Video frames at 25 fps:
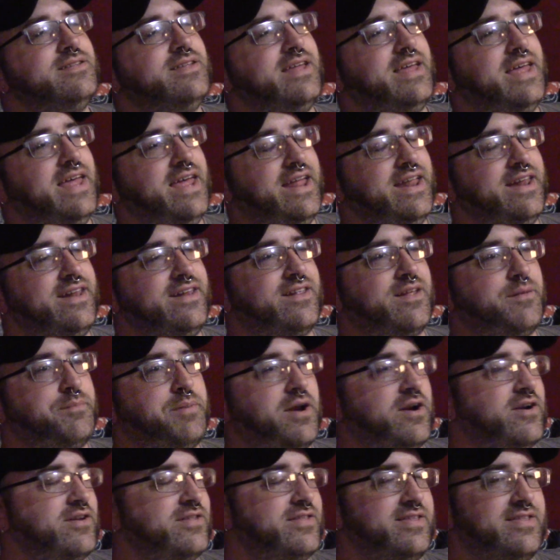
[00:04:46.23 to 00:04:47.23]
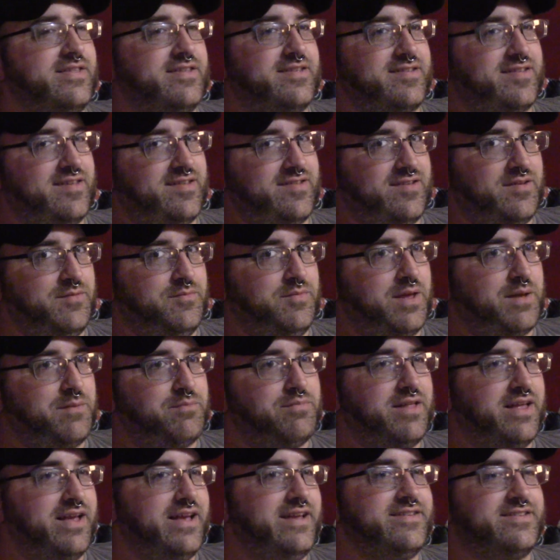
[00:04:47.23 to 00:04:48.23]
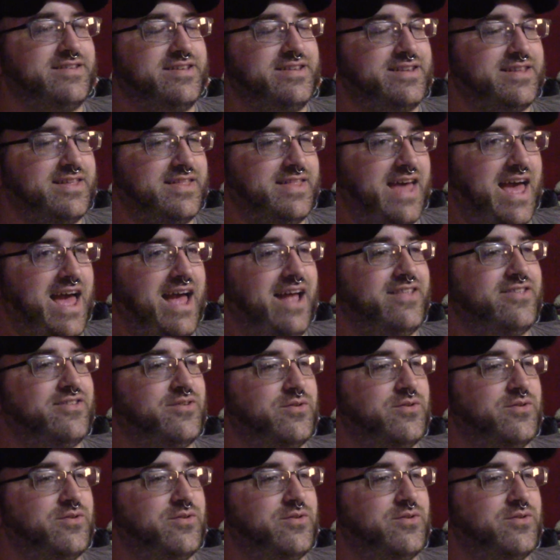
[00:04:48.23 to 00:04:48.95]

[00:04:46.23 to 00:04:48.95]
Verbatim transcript: and apparently the system like plays into that